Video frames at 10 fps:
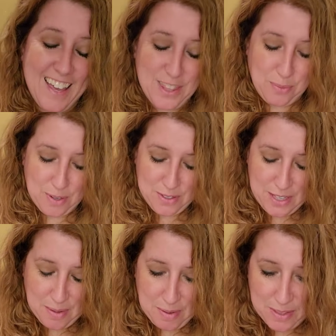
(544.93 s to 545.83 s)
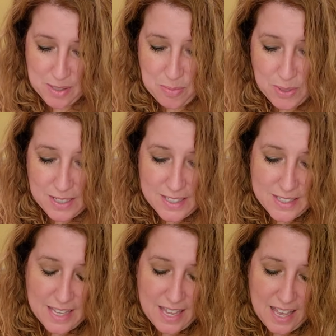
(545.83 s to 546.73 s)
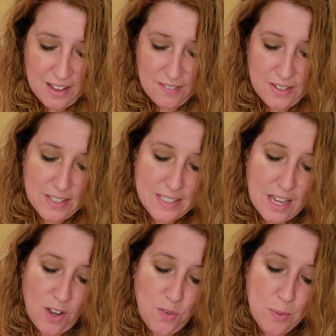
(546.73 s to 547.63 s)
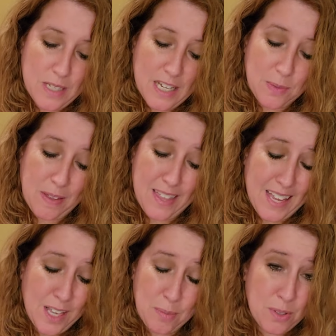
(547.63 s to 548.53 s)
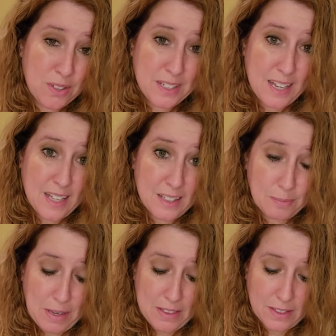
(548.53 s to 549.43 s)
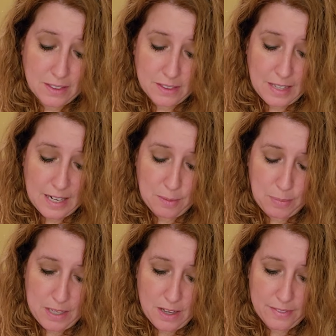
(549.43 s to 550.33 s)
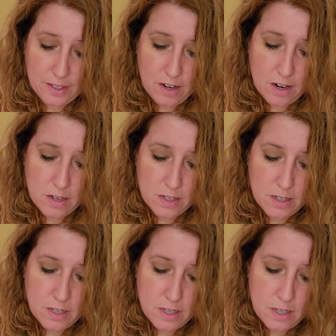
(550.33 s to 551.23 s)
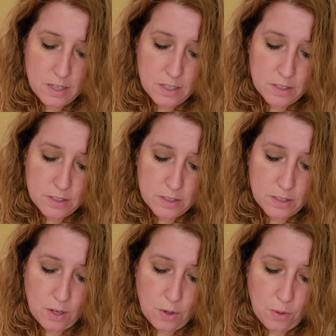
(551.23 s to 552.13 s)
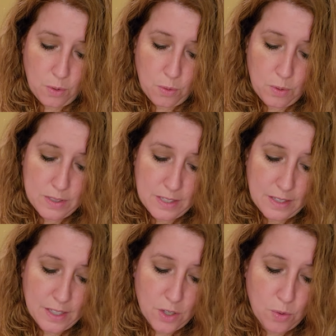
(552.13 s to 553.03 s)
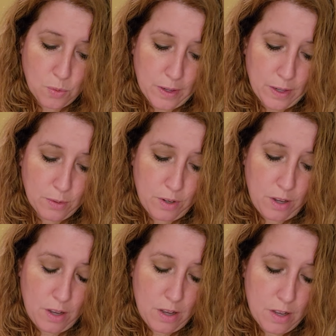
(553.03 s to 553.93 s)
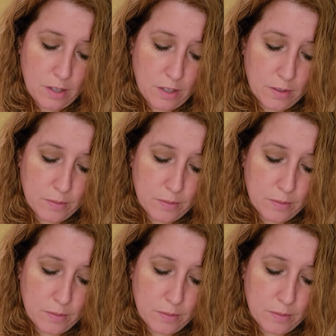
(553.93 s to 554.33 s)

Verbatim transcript: and the weird thing about this book is they have it alphabetized by the animal and not by the let it be on the card. So is it like a groundhog?